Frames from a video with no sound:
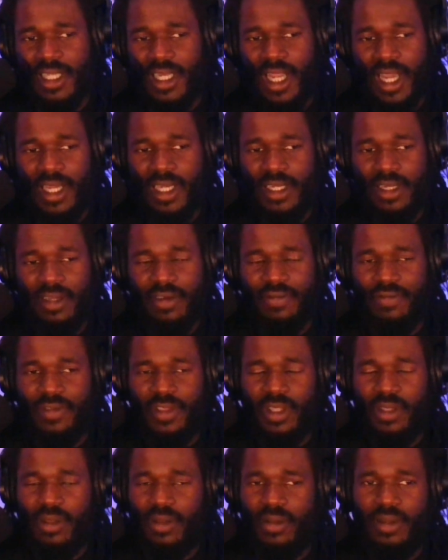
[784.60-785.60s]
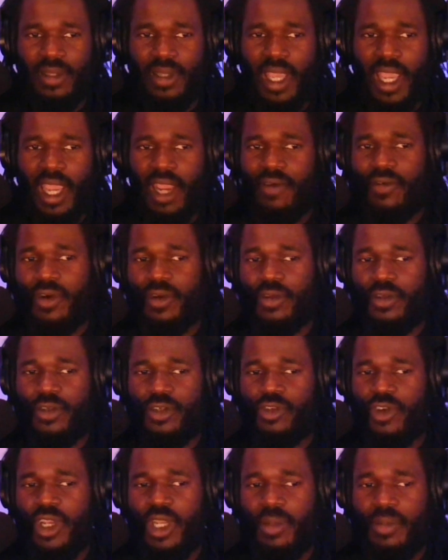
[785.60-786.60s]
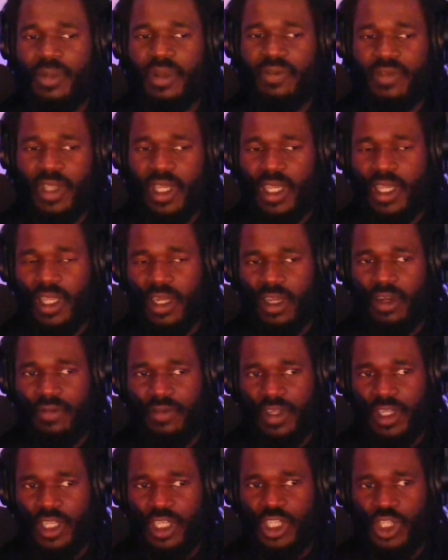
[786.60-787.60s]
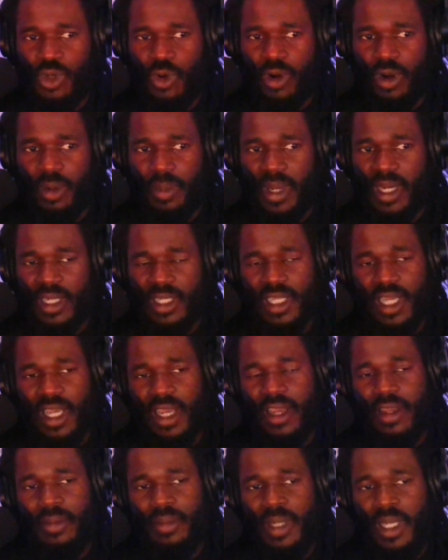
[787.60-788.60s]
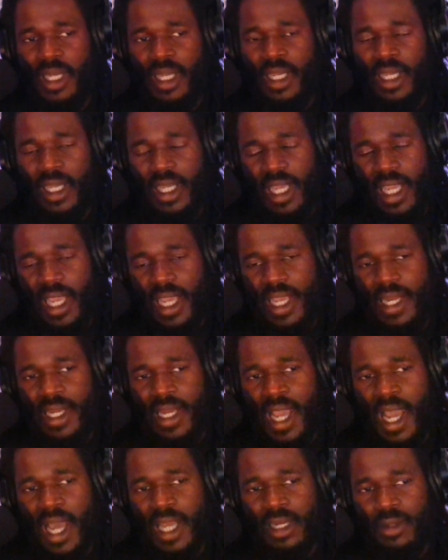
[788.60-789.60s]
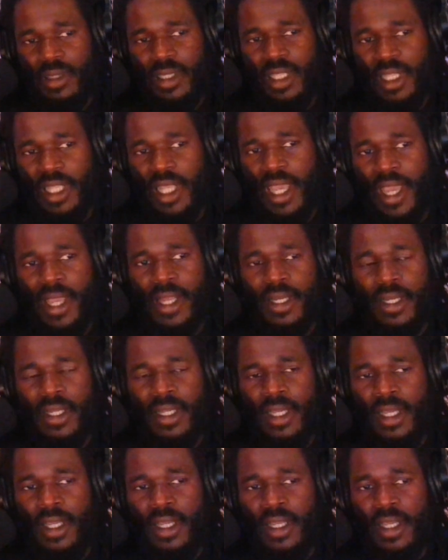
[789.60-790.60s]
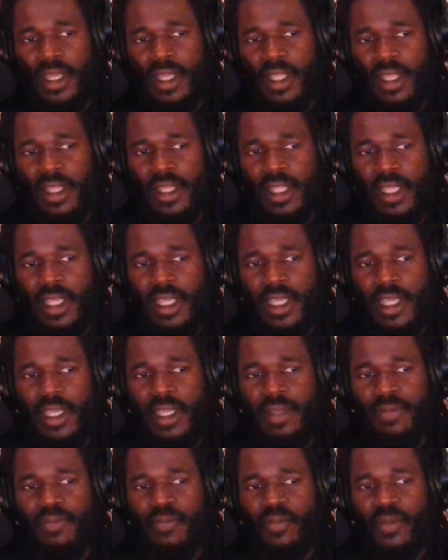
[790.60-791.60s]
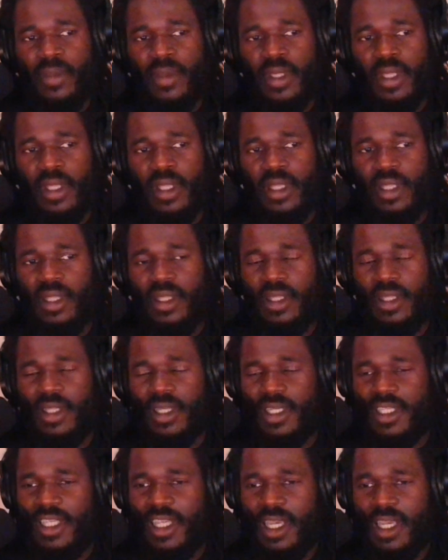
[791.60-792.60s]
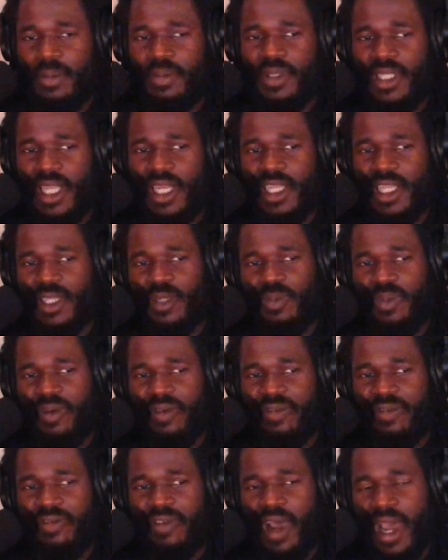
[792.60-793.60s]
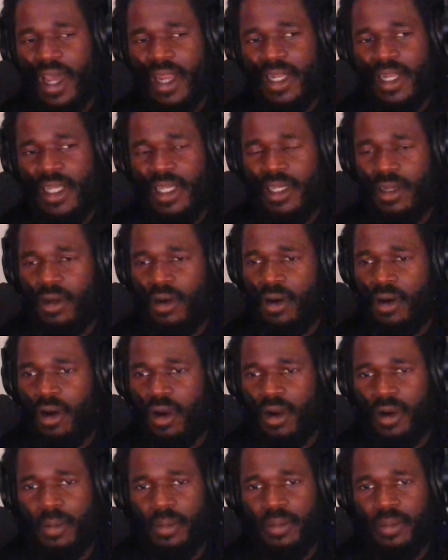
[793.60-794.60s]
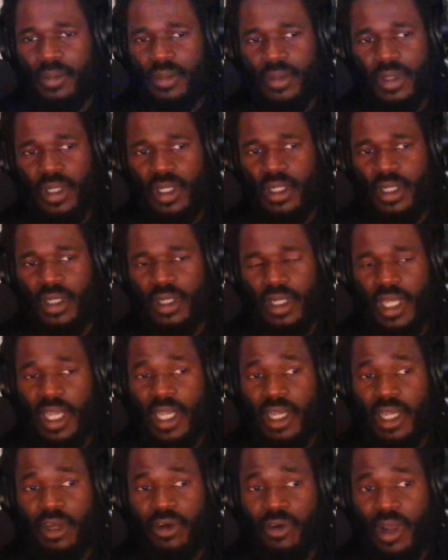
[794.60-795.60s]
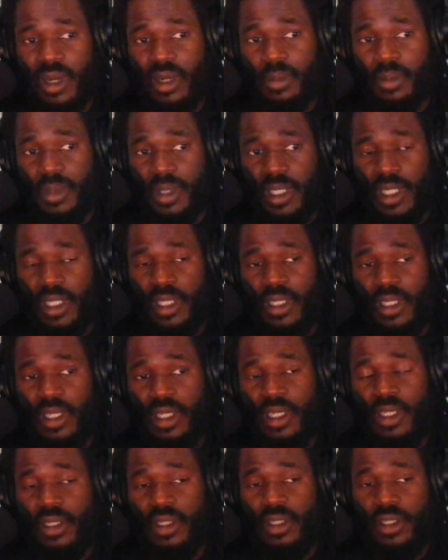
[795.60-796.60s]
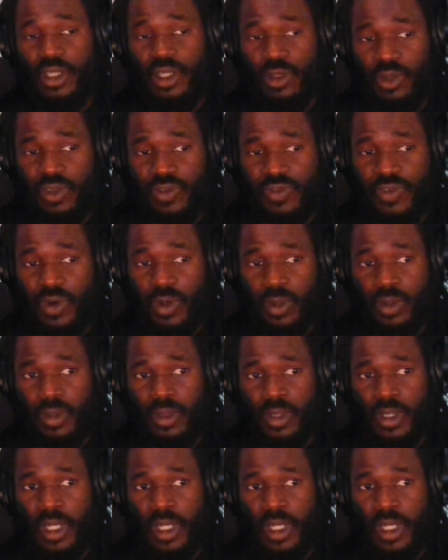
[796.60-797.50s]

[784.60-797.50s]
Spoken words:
than I could have ever dreamed of thinking of in this short amount of time. And not only that, the tips that it's providing are incredibly useful.